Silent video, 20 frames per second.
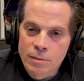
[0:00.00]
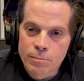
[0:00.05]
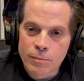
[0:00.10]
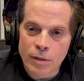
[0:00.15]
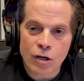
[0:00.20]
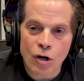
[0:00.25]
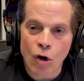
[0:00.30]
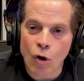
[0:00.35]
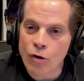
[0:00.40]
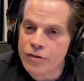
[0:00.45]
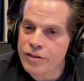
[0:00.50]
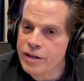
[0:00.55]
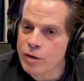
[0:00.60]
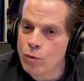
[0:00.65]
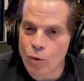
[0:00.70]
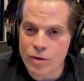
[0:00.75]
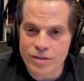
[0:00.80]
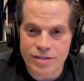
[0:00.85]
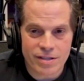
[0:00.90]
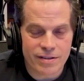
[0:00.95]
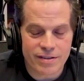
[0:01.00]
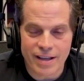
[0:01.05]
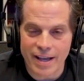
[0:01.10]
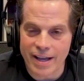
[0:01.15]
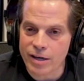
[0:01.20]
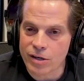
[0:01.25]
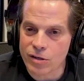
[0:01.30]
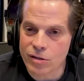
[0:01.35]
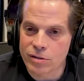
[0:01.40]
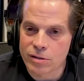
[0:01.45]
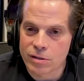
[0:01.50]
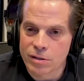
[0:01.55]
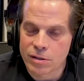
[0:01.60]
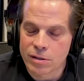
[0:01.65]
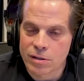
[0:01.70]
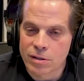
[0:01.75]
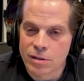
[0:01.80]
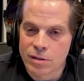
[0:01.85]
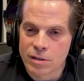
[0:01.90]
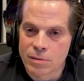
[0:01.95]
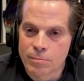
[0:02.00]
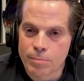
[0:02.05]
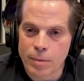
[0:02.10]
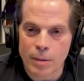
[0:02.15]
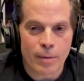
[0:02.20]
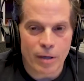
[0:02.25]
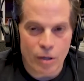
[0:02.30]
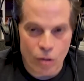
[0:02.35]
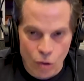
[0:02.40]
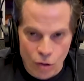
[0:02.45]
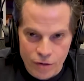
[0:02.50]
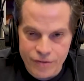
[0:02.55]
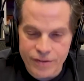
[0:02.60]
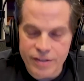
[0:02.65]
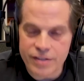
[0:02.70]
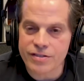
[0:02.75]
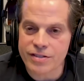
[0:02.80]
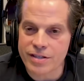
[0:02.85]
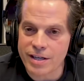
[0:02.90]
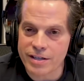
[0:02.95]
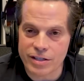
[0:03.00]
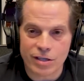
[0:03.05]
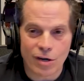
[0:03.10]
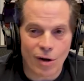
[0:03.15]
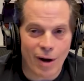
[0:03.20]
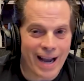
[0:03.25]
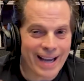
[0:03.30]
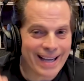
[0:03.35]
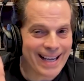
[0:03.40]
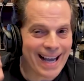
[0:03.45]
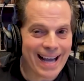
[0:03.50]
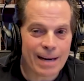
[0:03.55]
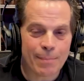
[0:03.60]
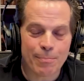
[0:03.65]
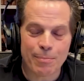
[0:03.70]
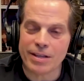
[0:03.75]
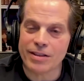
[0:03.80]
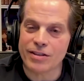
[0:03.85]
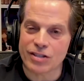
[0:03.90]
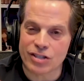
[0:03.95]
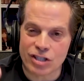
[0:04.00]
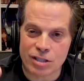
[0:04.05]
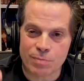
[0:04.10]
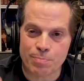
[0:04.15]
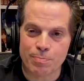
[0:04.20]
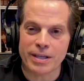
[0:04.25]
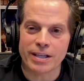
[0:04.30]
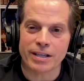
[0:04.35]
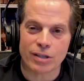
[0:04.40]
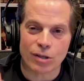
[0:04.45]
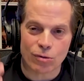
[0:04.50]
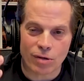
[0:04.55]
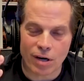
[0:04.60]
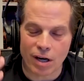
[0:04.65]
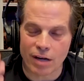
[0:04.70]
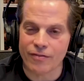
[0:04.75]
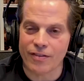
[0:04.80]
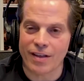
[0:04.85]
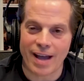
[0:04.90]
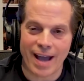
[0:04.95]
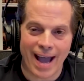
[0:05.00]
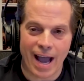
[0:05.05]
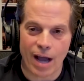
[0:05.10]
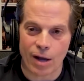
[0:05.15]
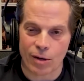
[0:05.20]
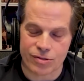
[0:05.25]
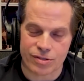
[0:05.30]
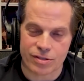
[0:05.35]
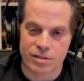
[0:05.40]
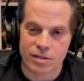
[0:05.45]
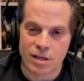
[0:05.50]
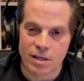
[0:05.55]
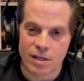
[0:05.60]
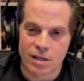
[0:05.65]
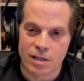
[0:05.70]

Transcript: McCarthy wasn't there, but McCarthy said, I got to be the Speaker of the House.